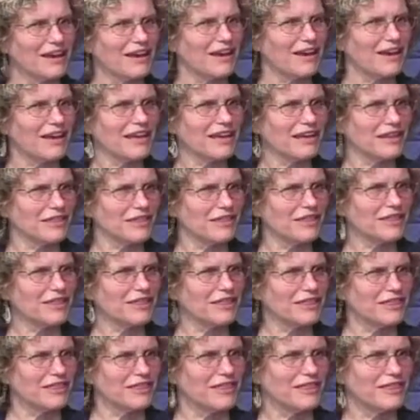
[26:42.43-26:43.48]
in
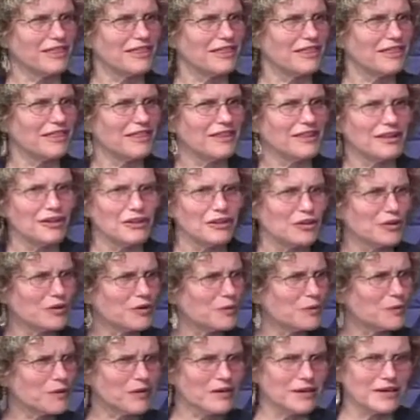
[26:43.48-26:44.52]
your
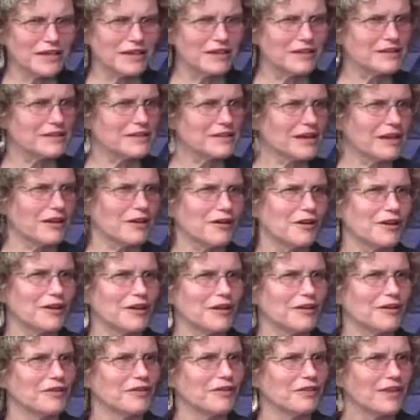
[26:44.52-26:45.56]
work in this area